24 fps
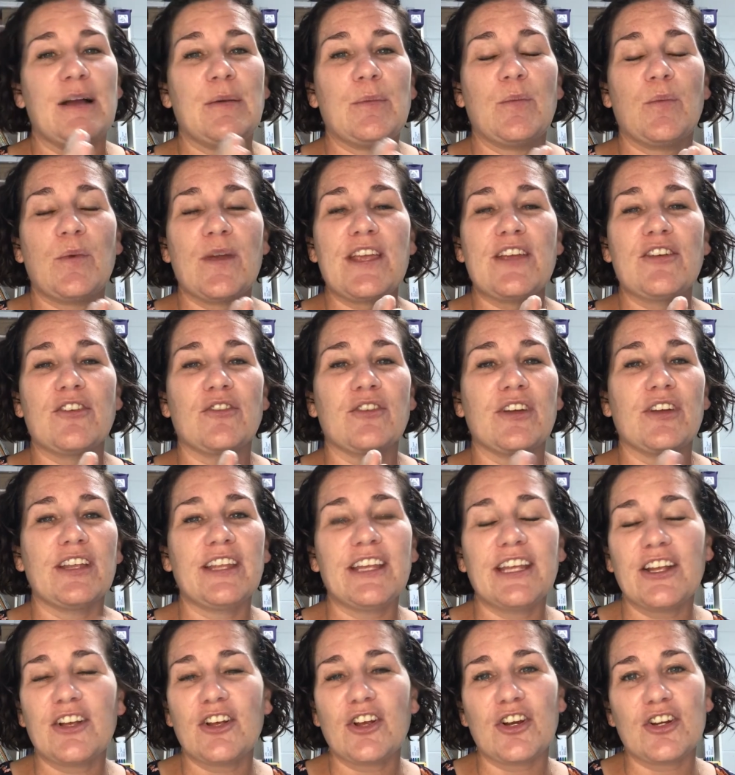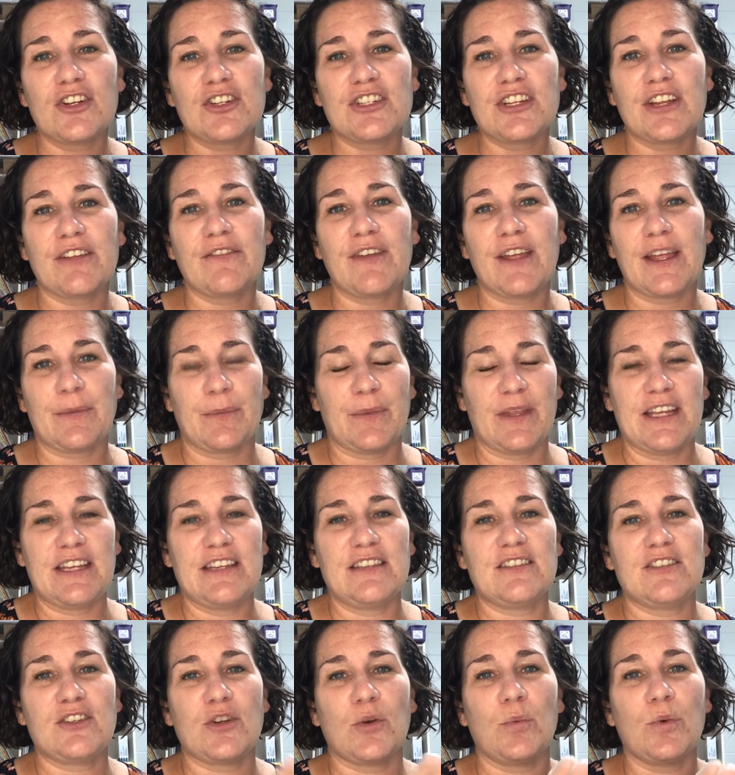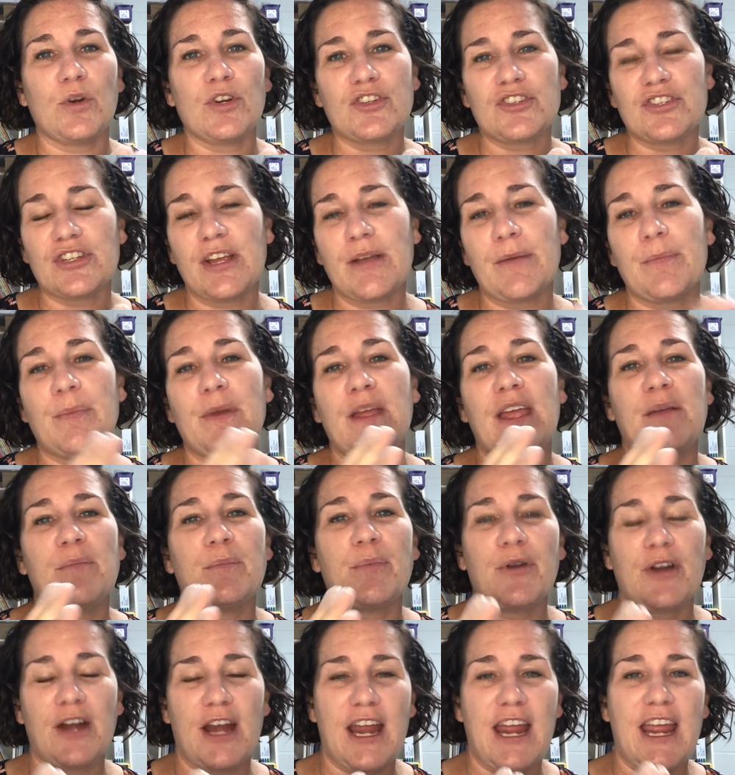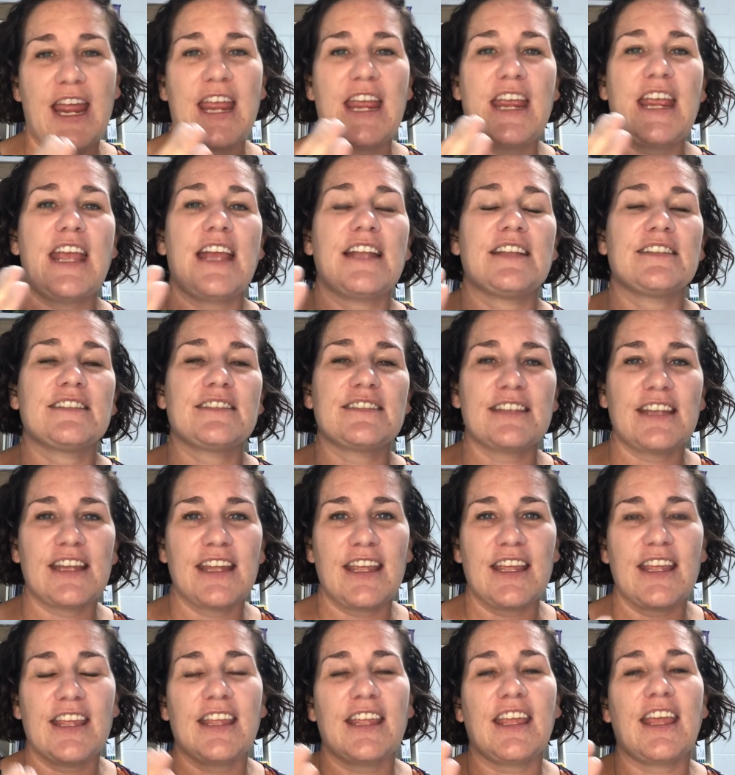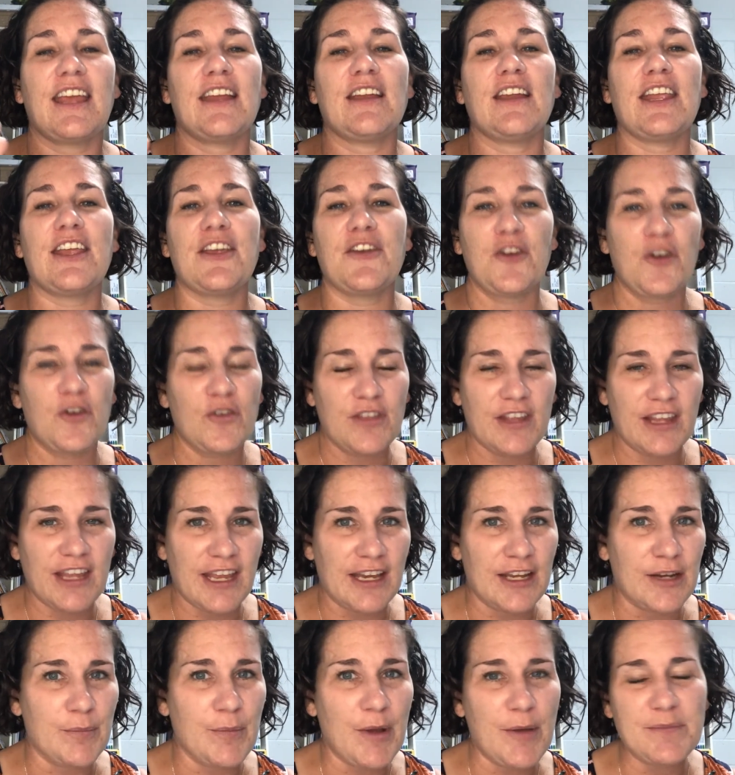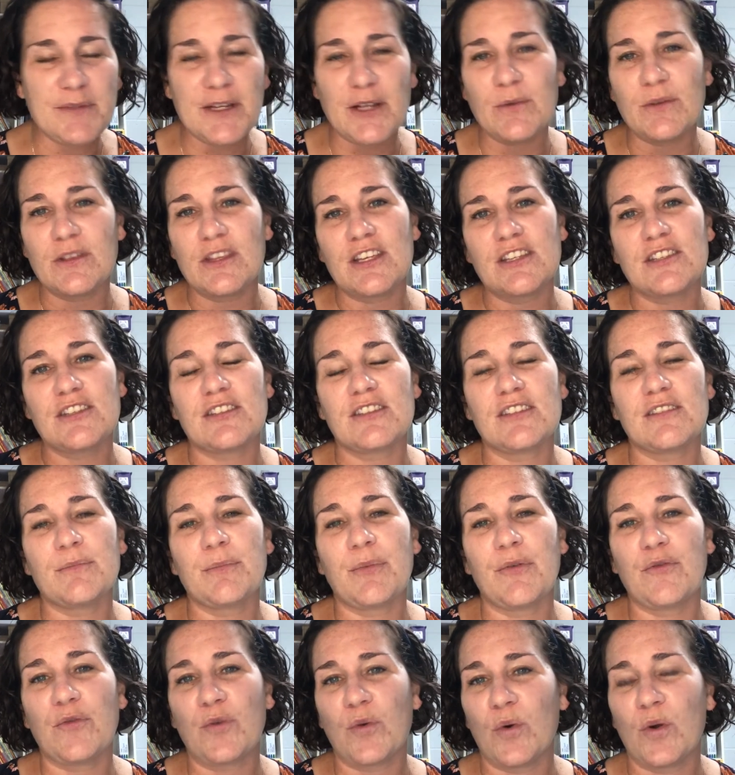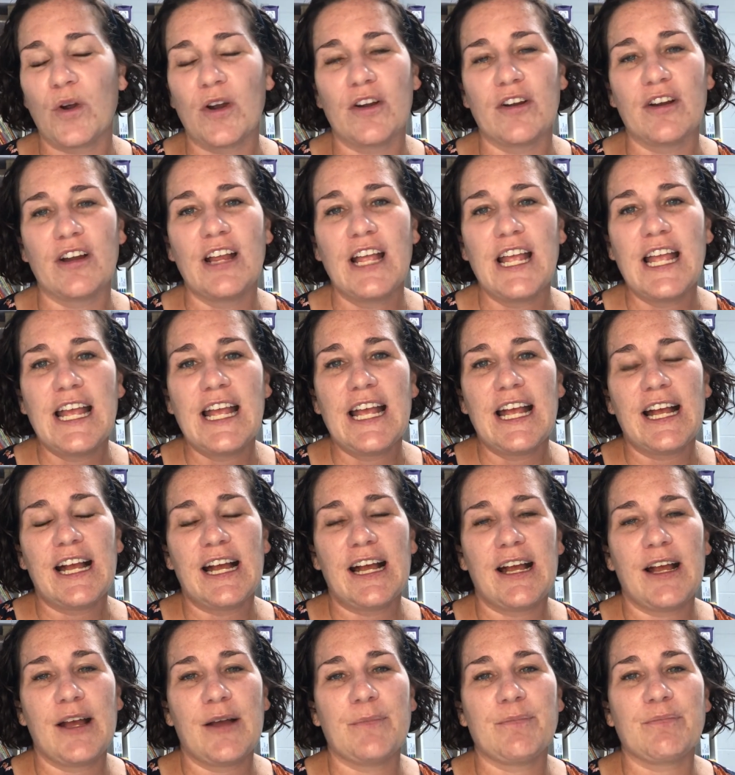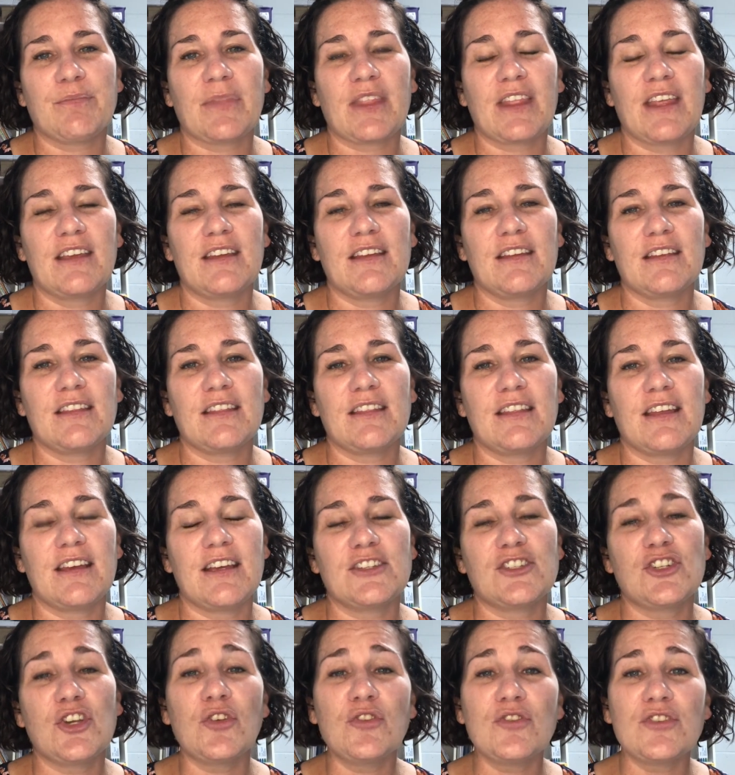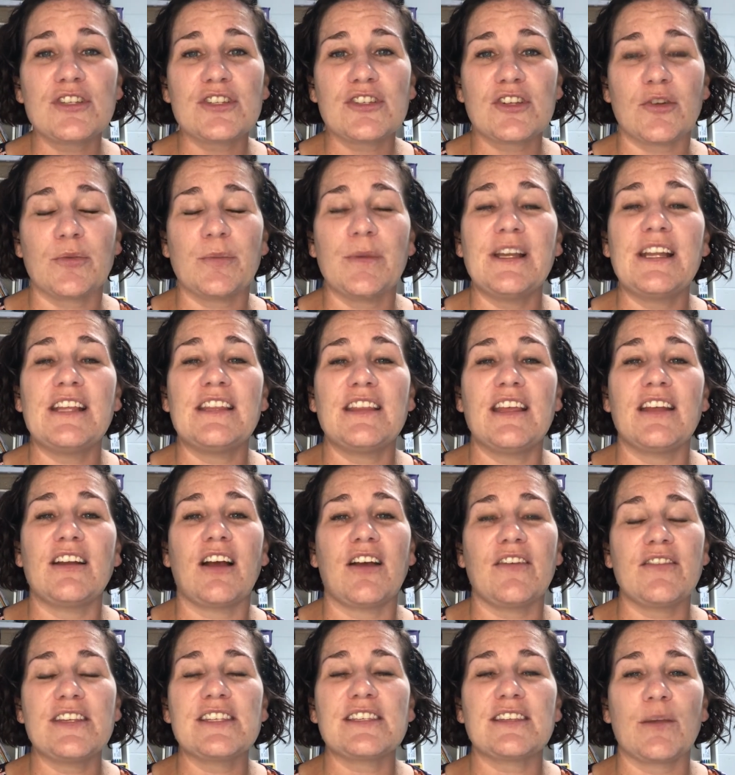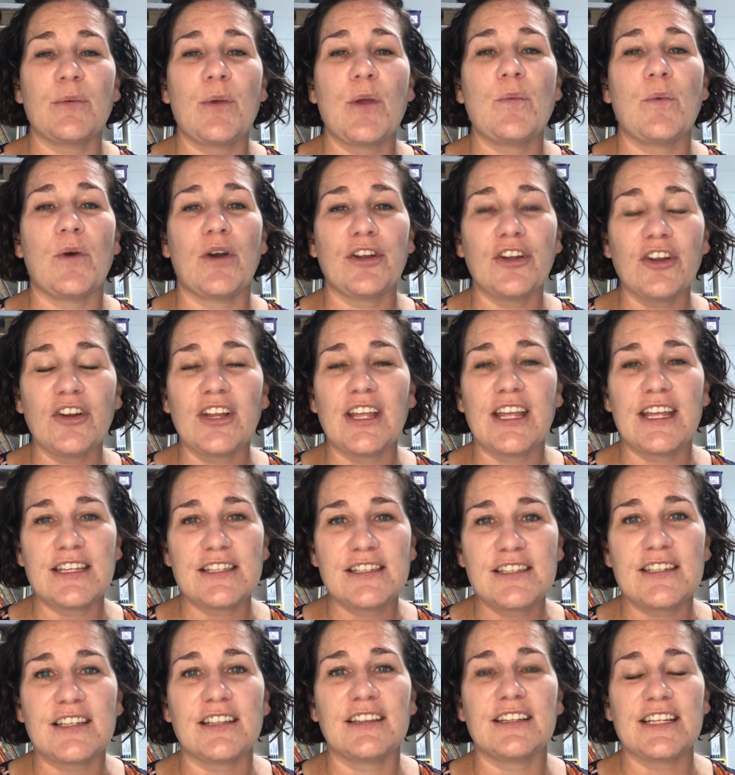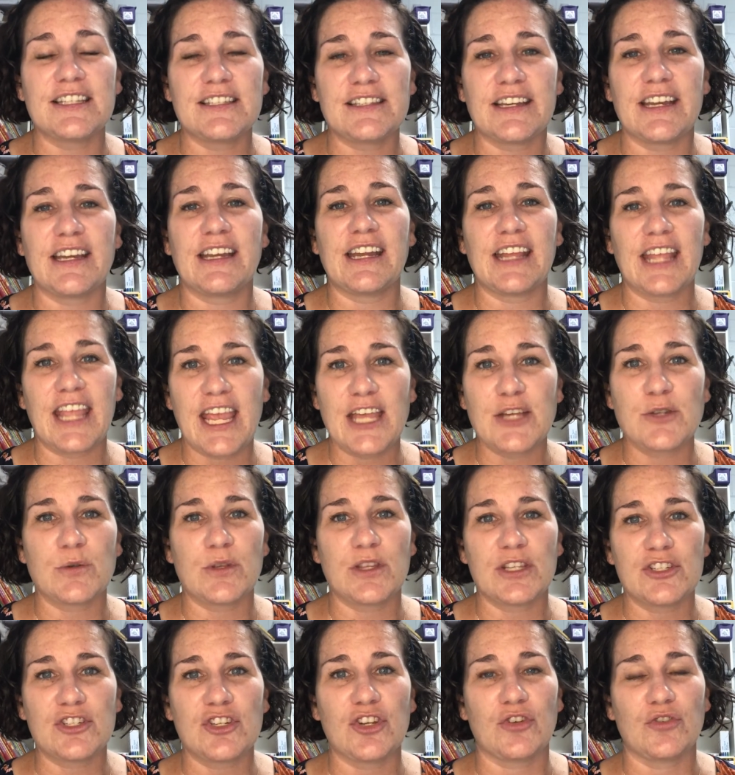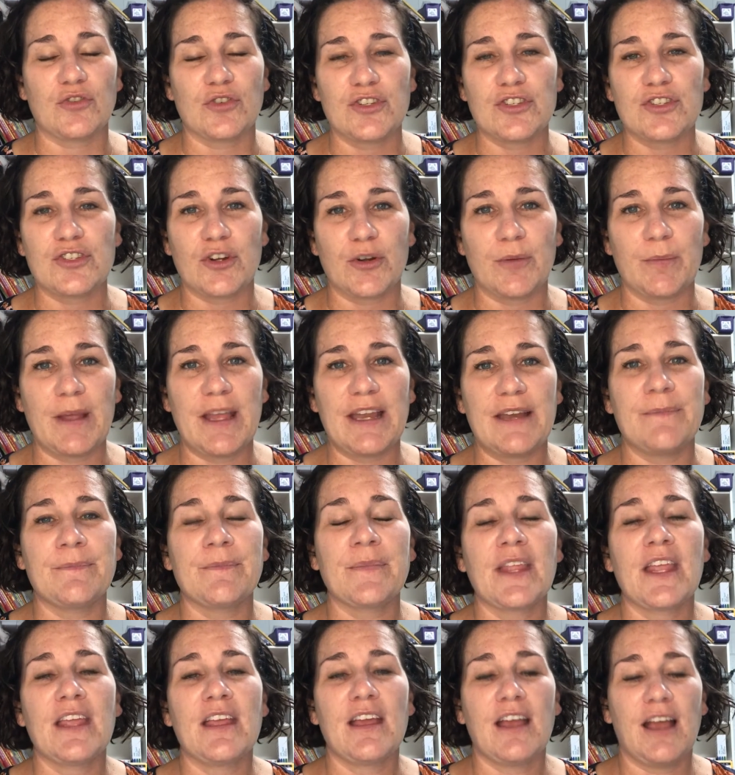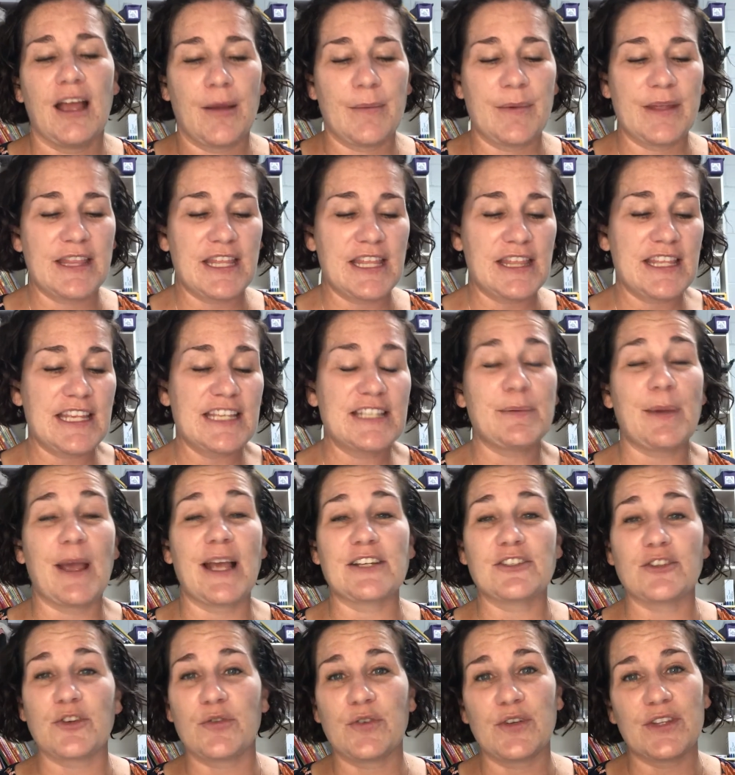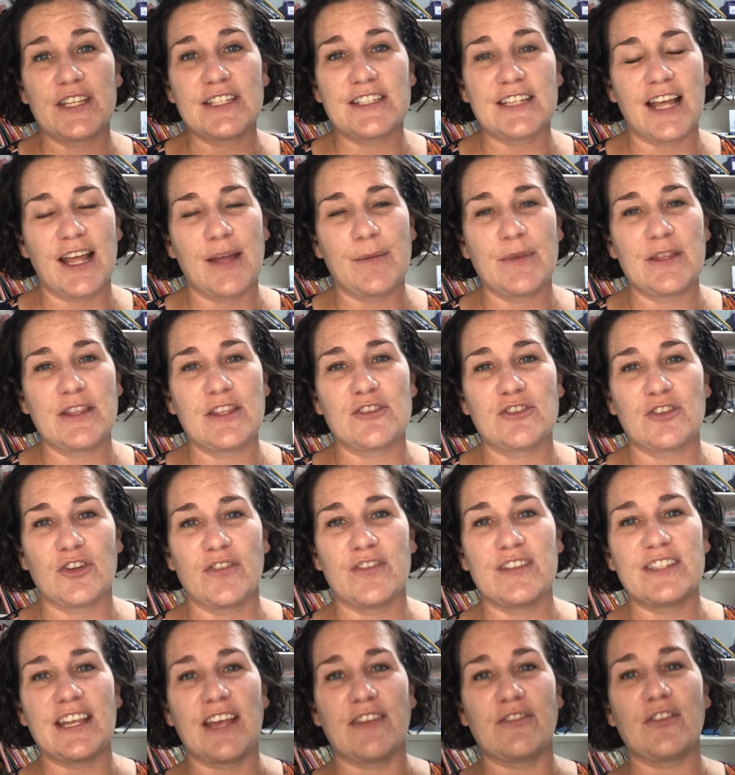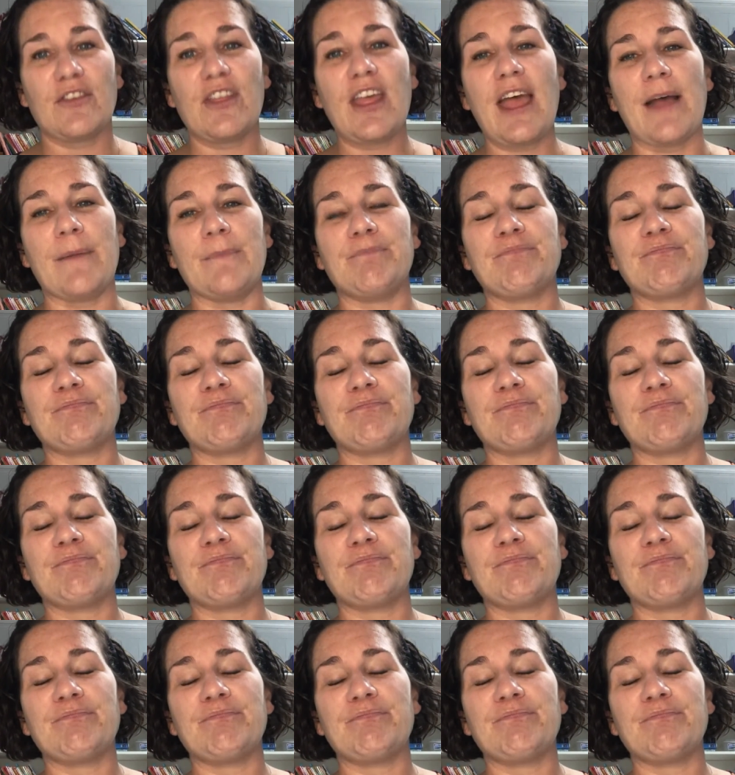we are really encouraging families to worship and pray and sing and hear the Kingdom Update with us before the children's sermon. And then obviously we want our kids to listen and engage with the children's sermon. And then these bags are for the time in the service after that.